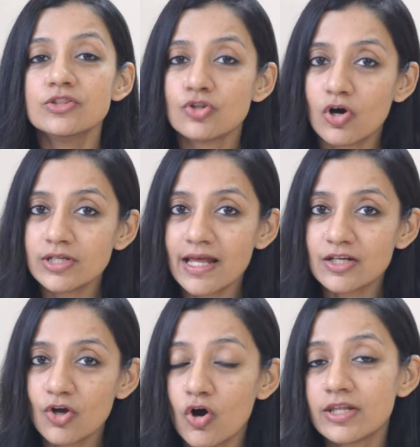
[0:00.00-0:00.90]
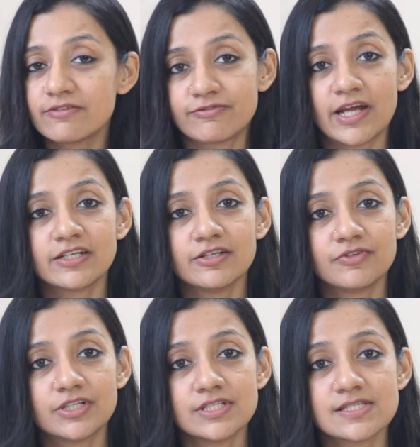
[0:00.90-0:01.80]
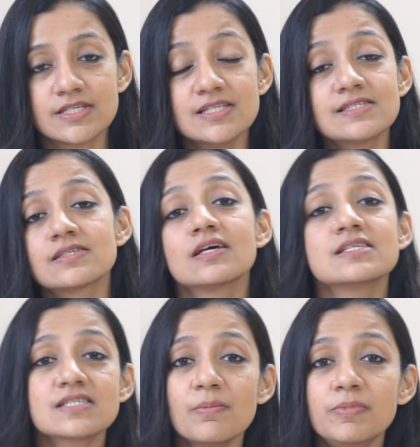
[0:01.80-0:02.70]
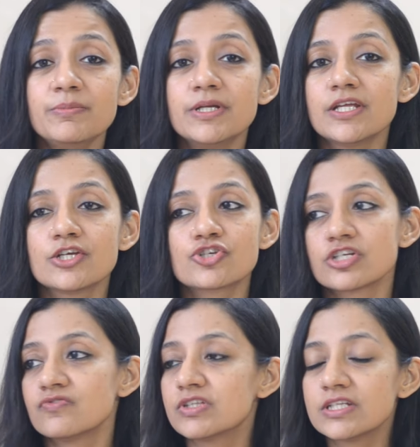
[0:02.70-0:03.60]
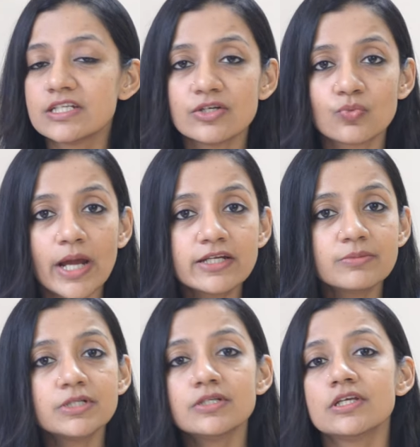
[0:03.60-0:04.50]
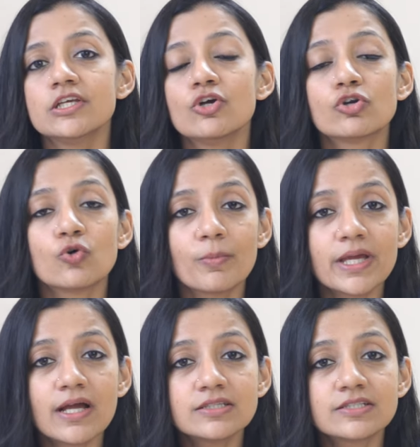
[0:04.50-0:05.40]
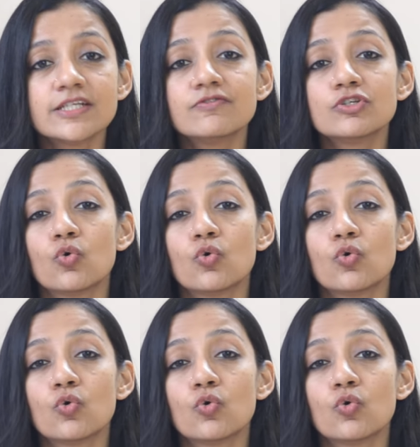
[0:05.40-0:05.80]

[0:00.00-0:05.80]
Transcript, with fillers: non-alcoholic fatty liver disease, supplementation with either vitamin E or omega 3 will